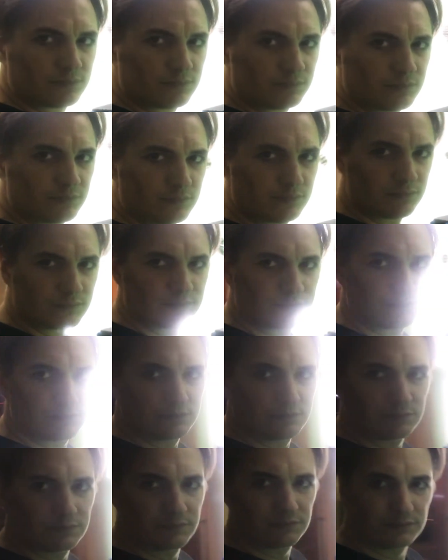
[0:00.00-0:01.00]
or on
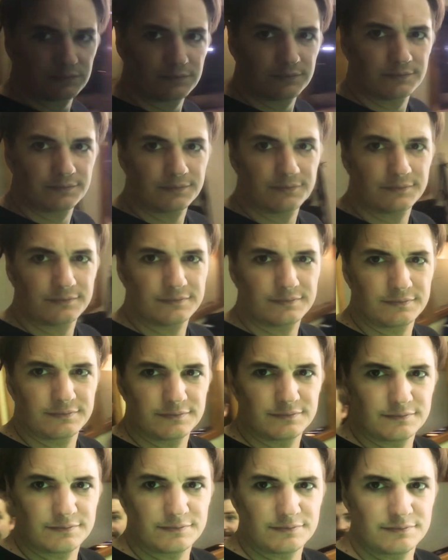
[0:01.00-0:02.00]
just we built
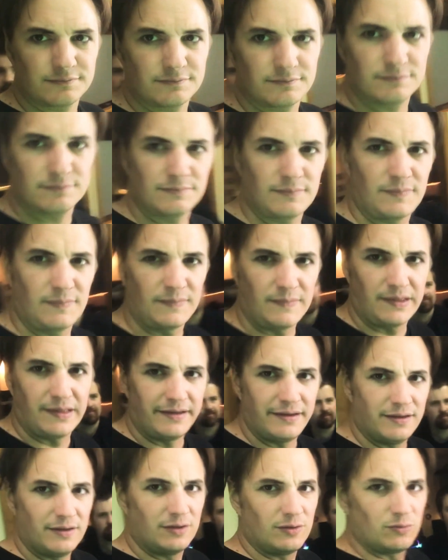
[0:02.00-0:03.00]
a partial
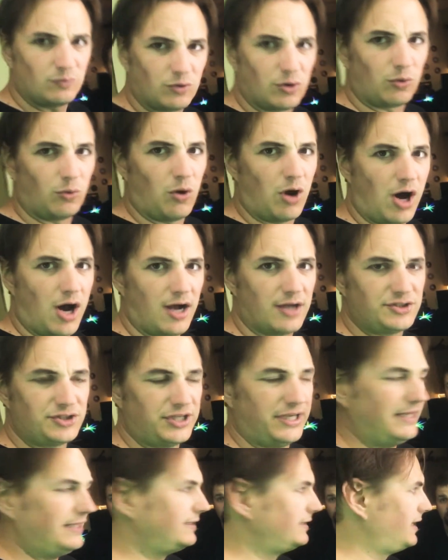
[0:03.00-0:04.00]
set, and
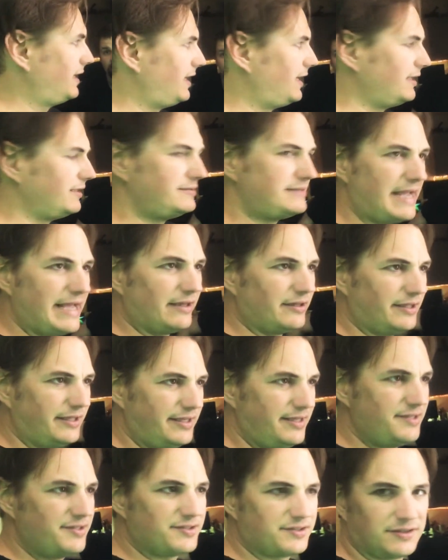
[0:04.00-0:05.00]
then
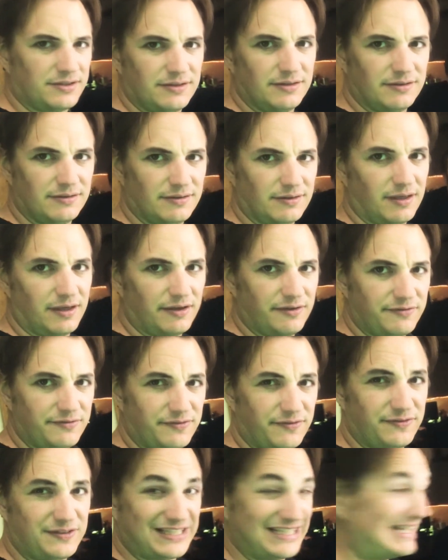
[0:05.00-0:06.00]
we
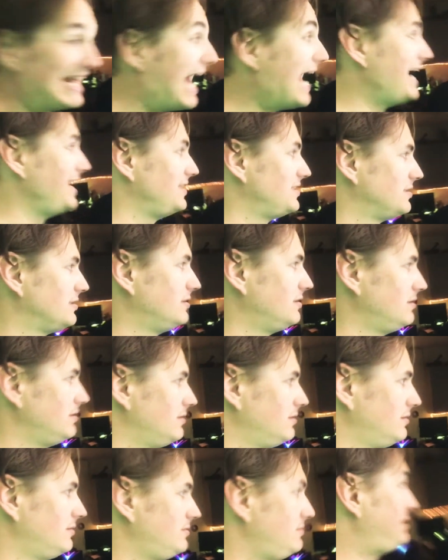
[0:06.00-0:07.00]
shot it